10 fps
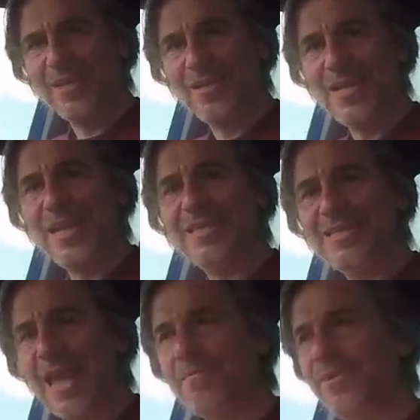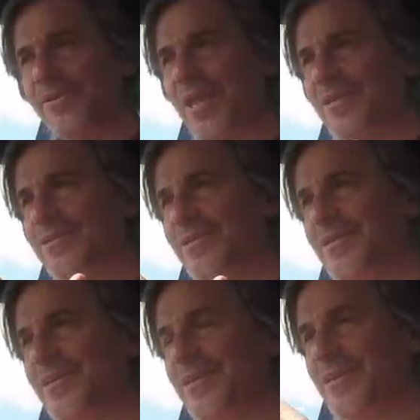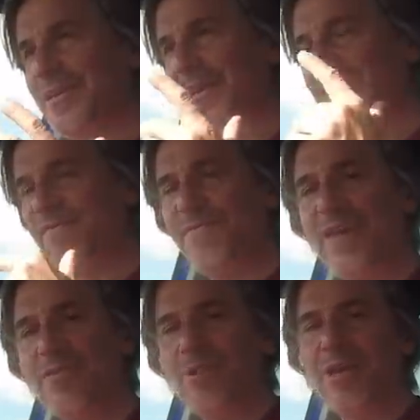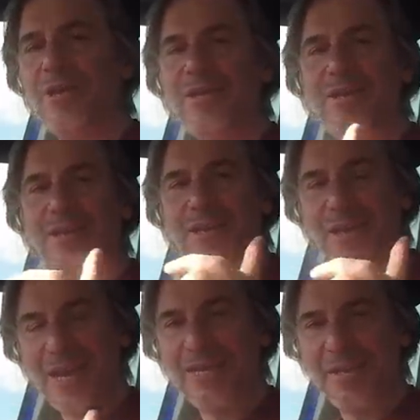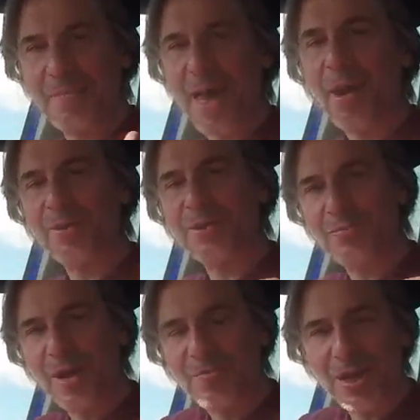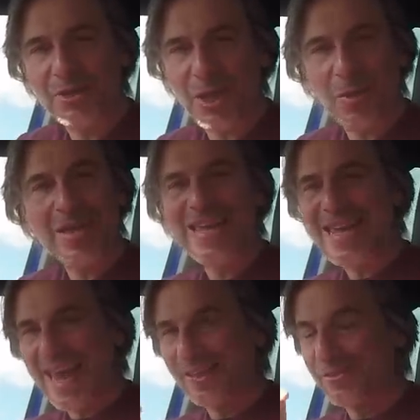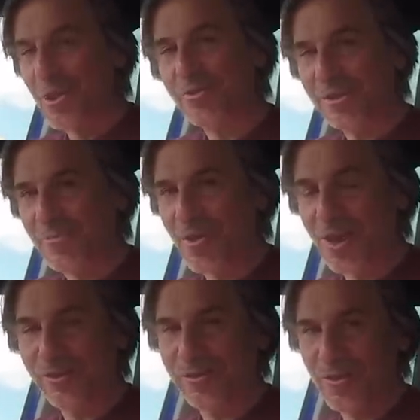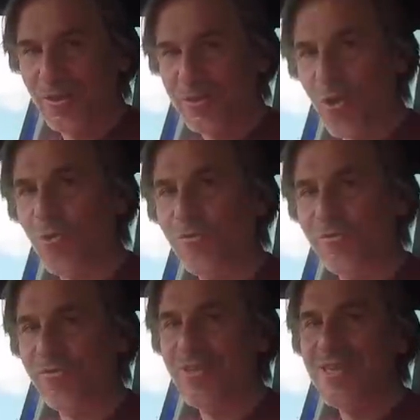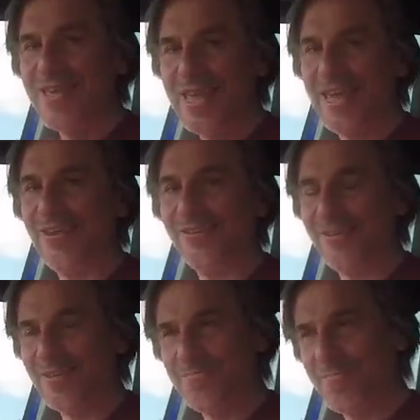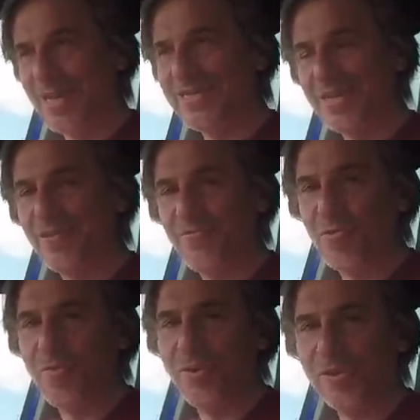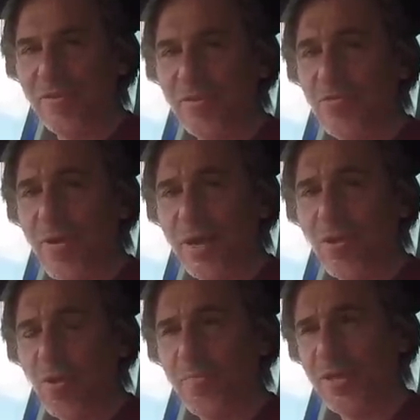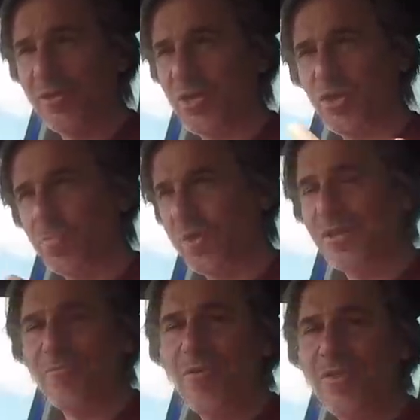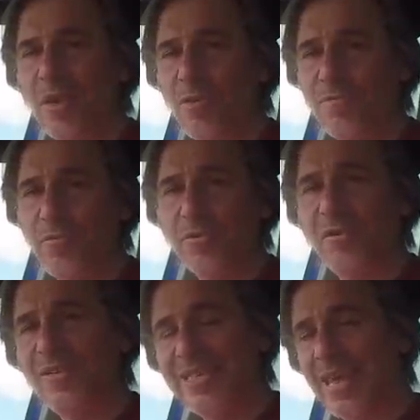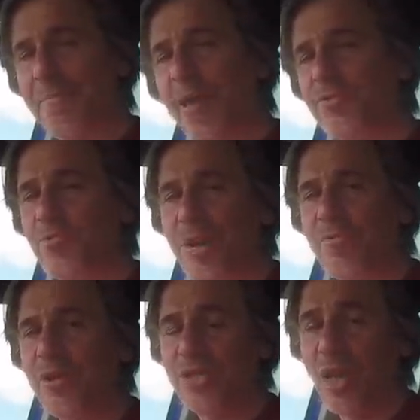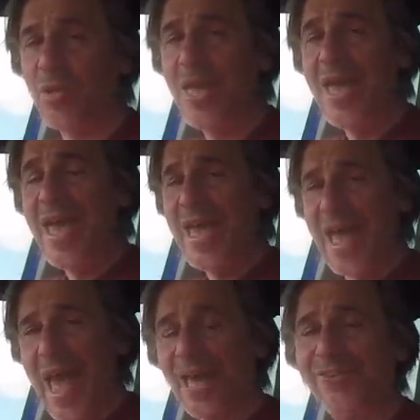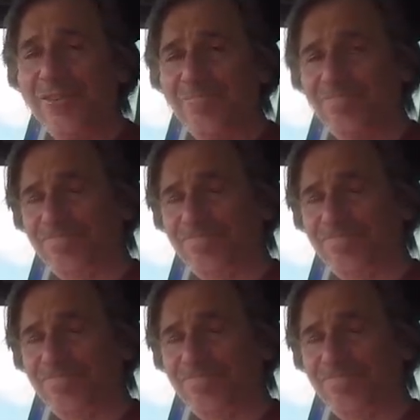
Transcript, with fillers: nearly 10% inferior in the power to weight ratio, it's no surprise that the Golf is beating the 4.7 quite a lot because it should be somewhere in the low fours if you take power to weight ratio as